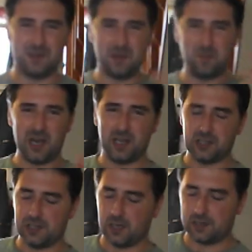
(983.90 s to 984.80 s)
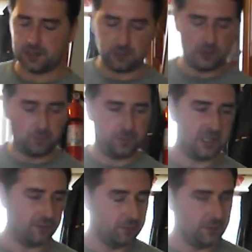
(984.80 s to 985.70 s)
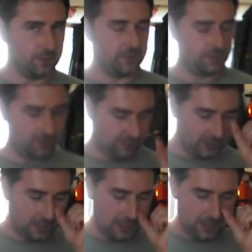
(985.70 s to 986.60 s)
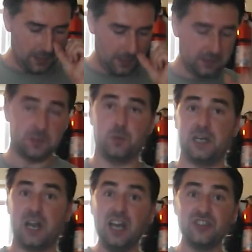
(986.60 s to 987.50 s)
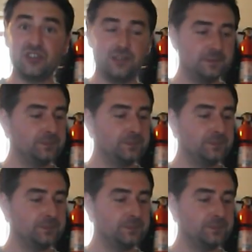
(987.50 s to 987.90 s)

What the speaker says: The large chunks will be removed, which is pretty nice.